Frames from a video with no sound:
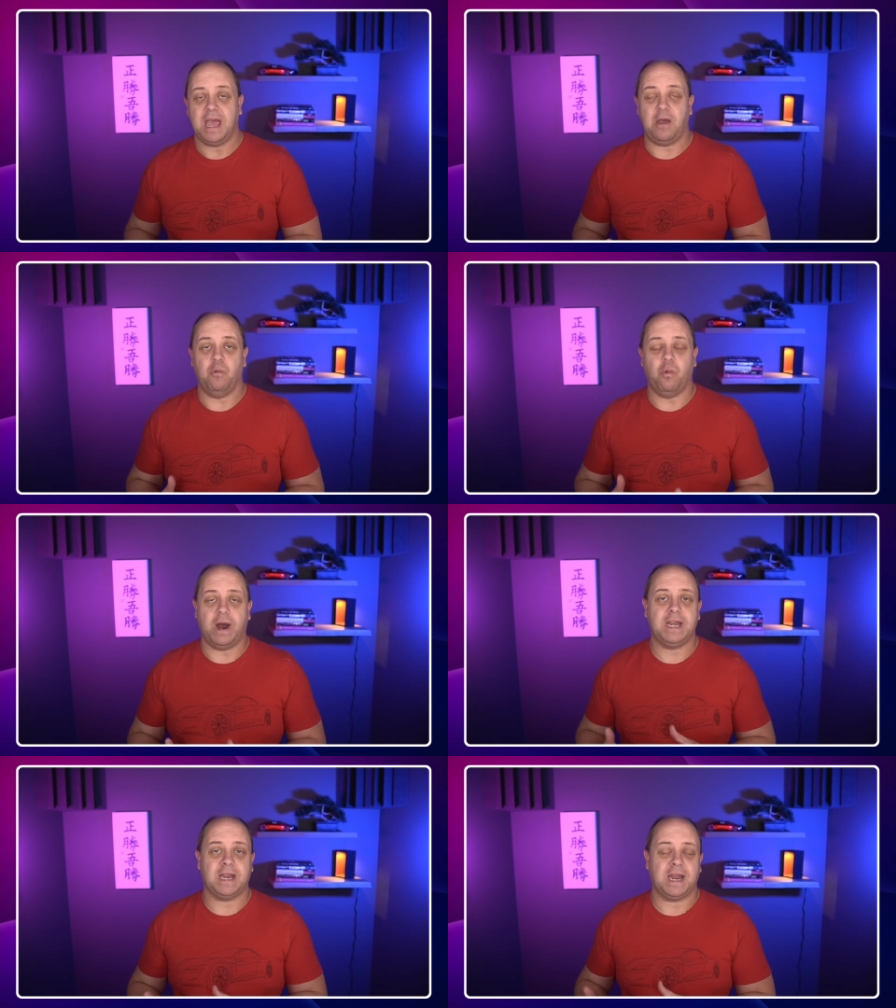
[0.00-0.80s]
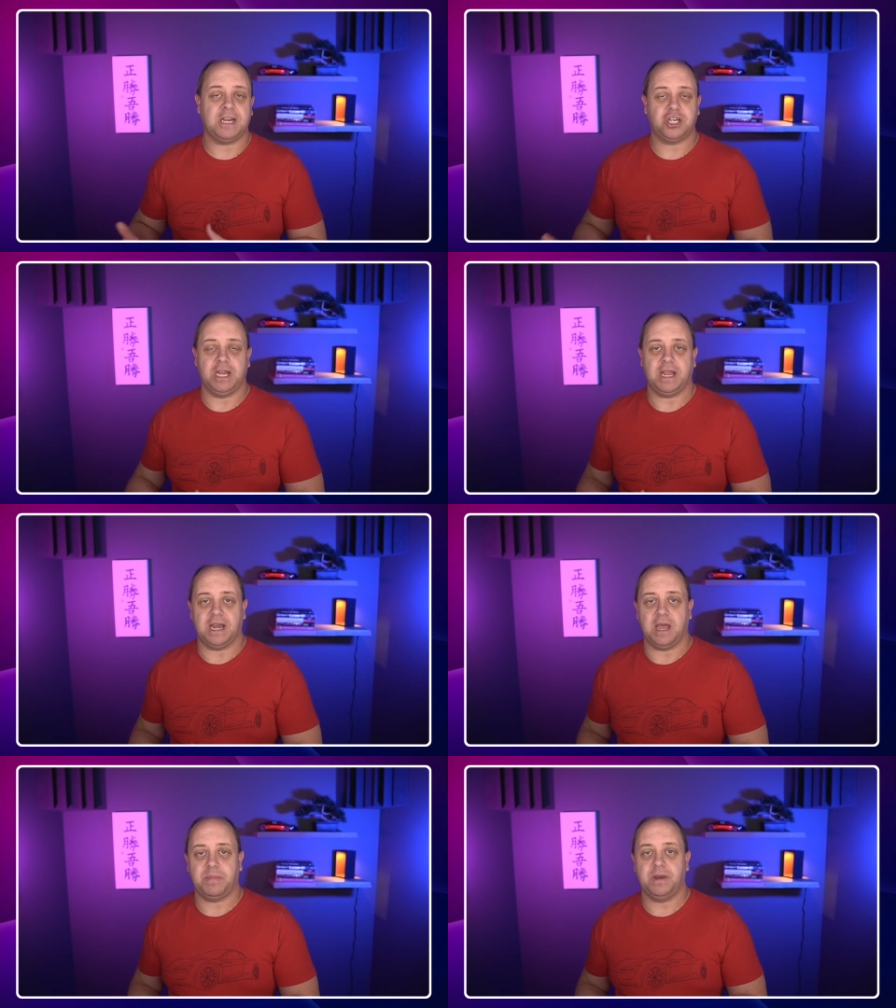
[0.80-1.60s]
and why that actually can
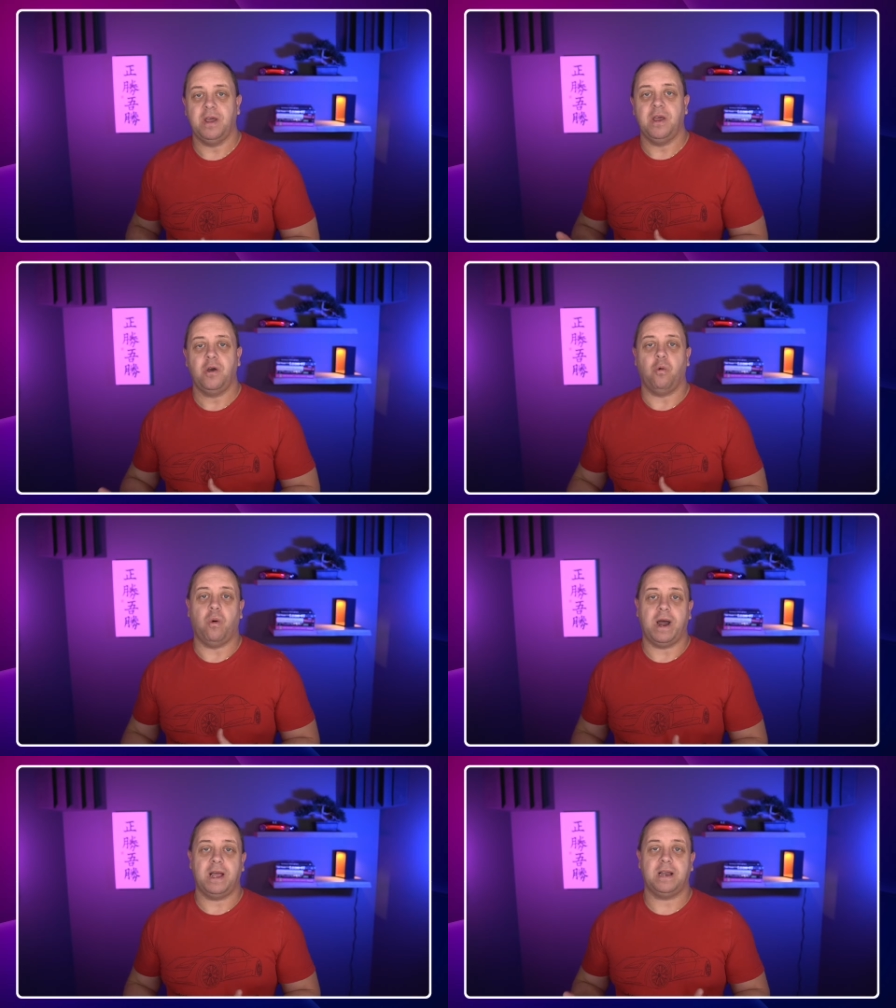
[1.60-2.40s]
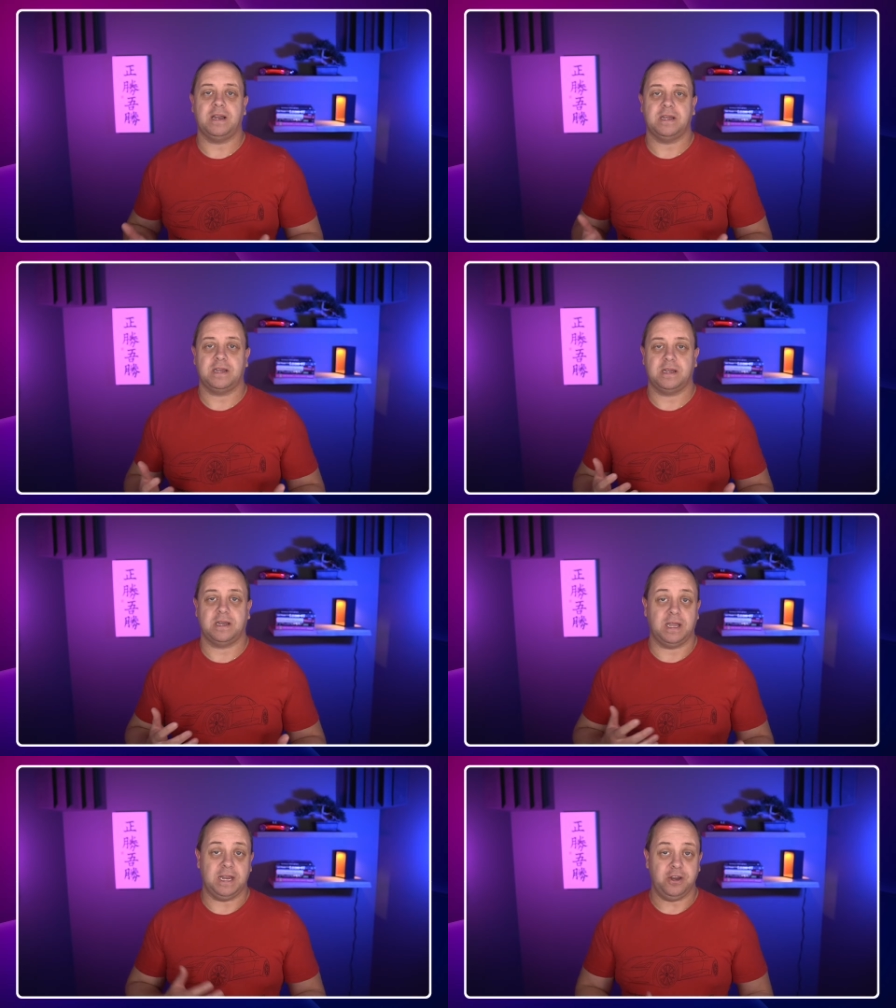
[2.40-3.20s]
happen, while
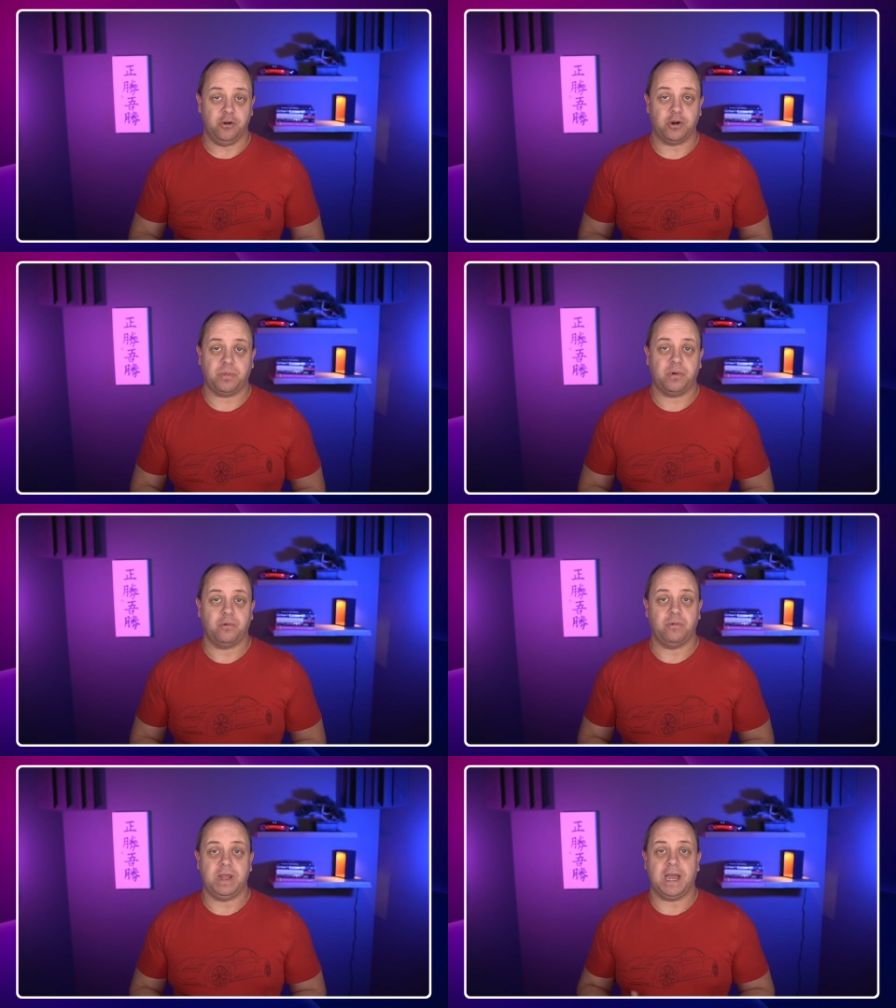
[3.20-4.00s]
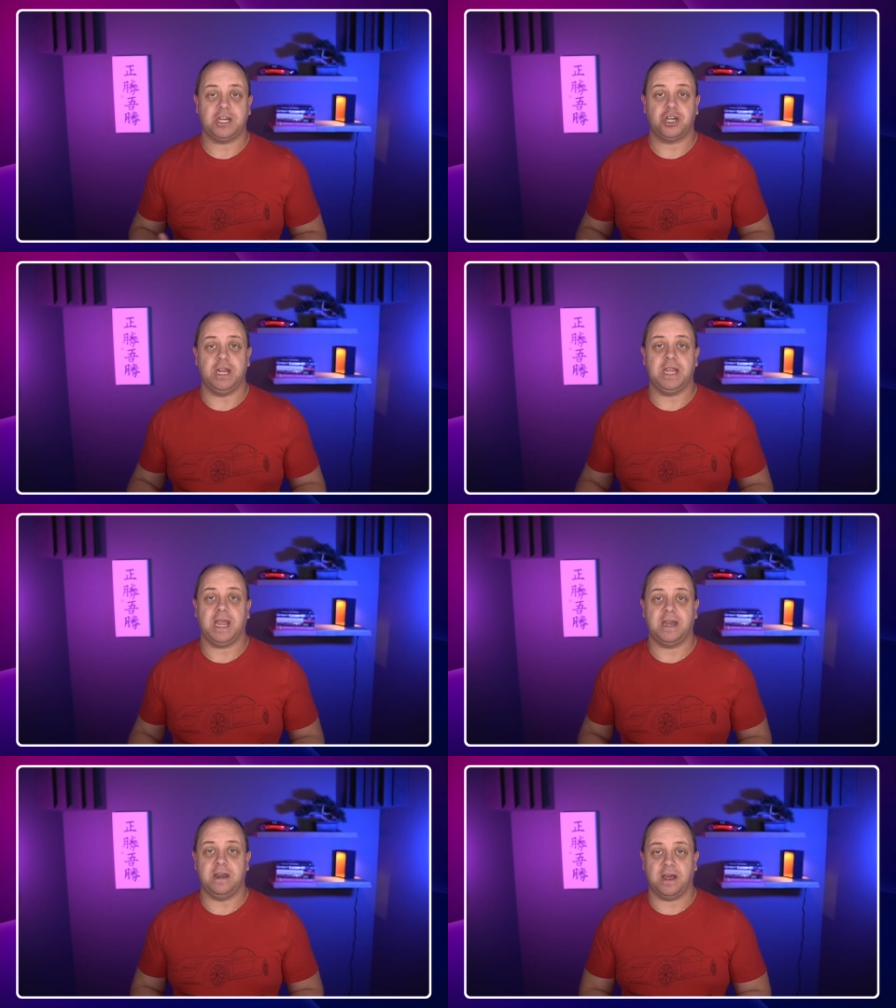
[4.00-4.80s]
uh, in Europe we actually
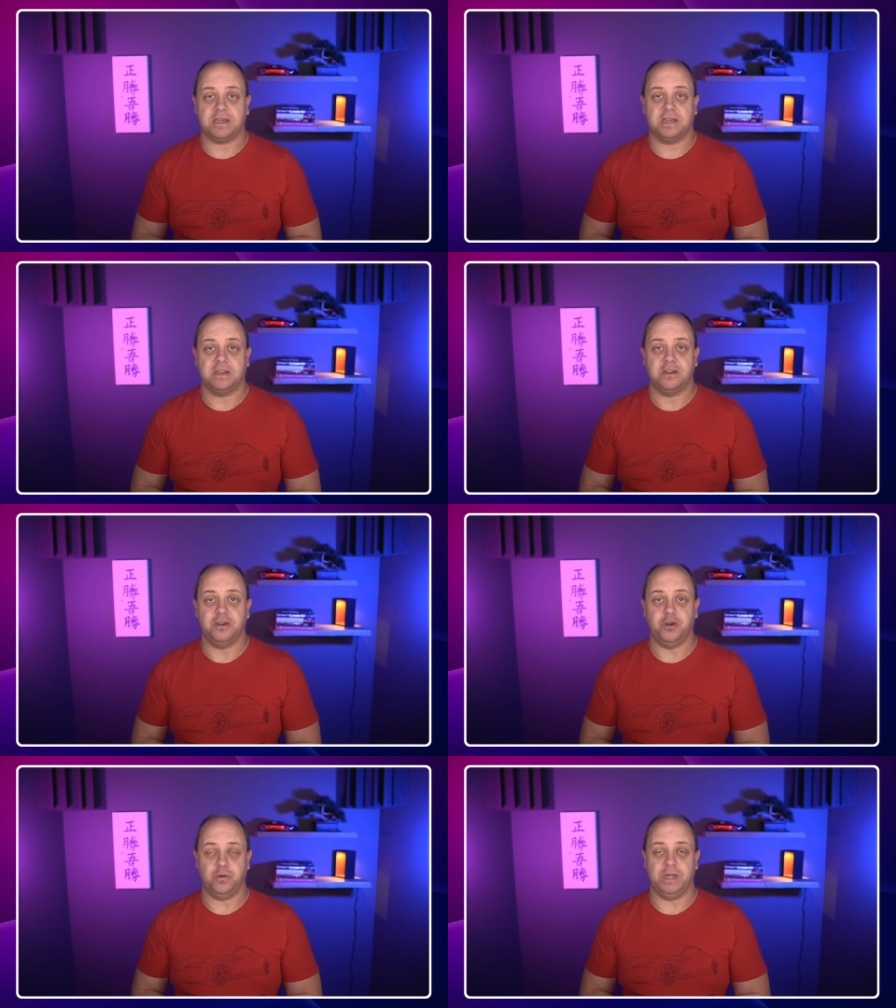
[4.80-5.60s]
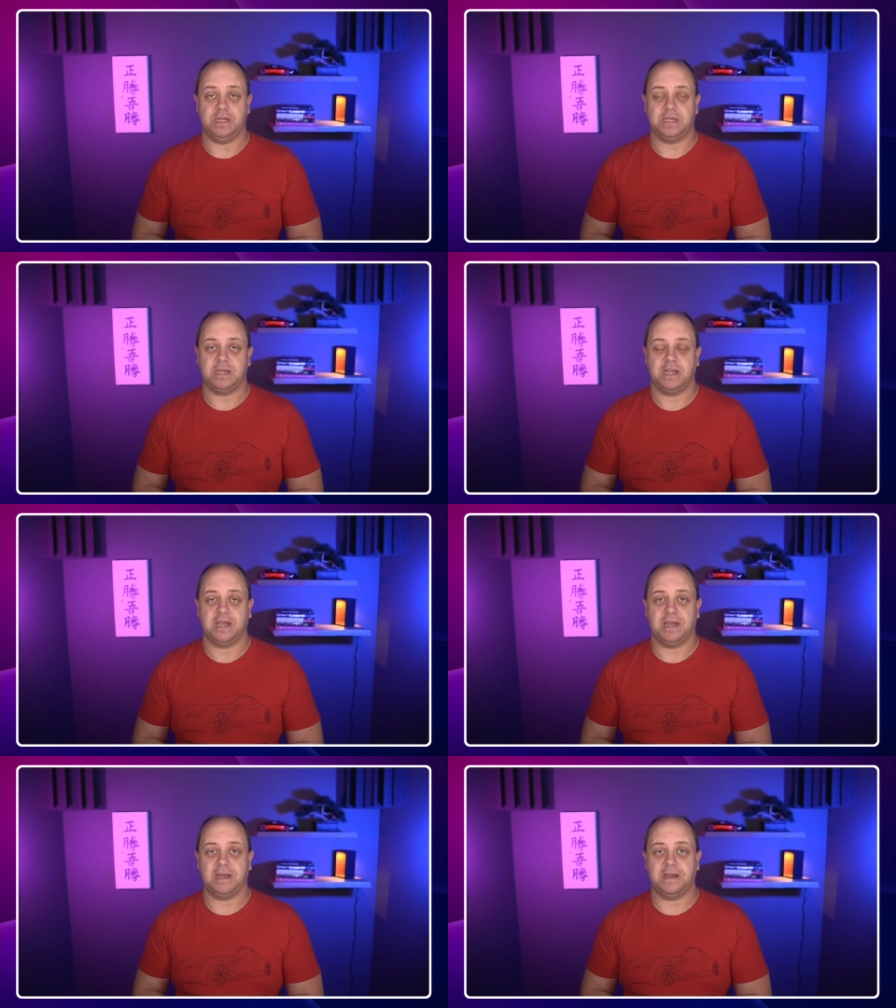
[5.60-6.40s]
cannot do this.
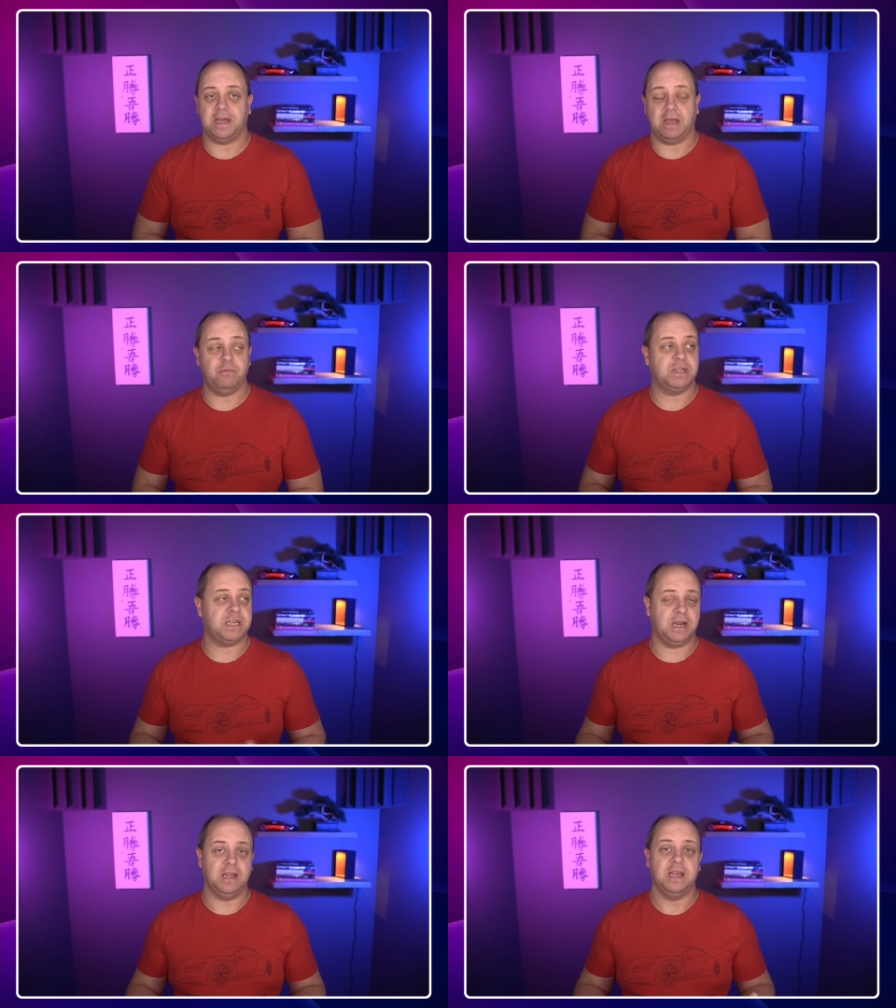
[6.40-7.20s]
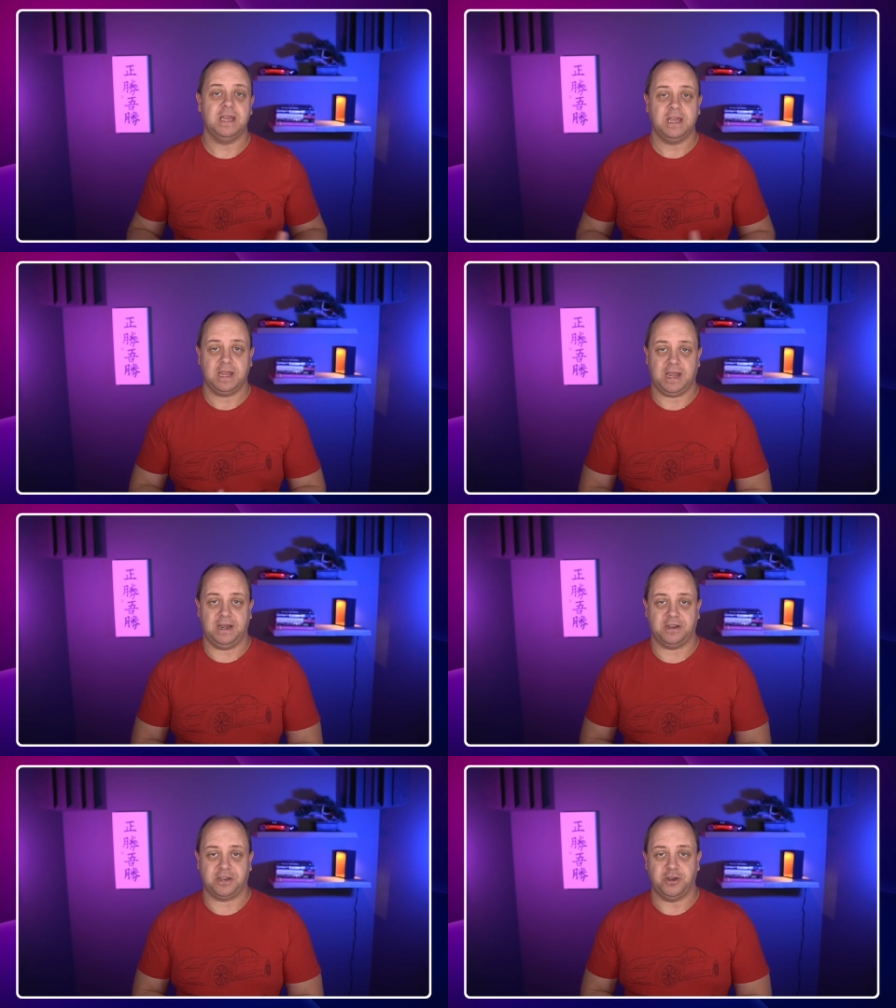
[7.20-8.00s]
Uh, and we still
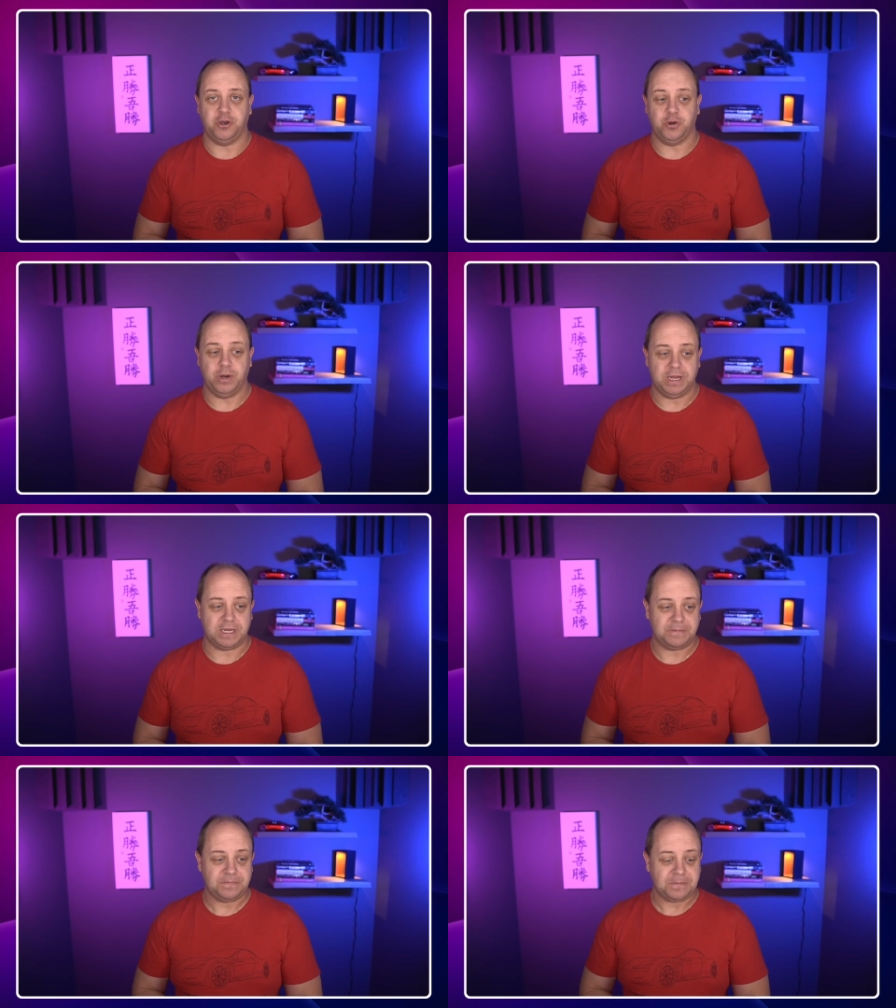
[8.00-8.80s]
cannot do this.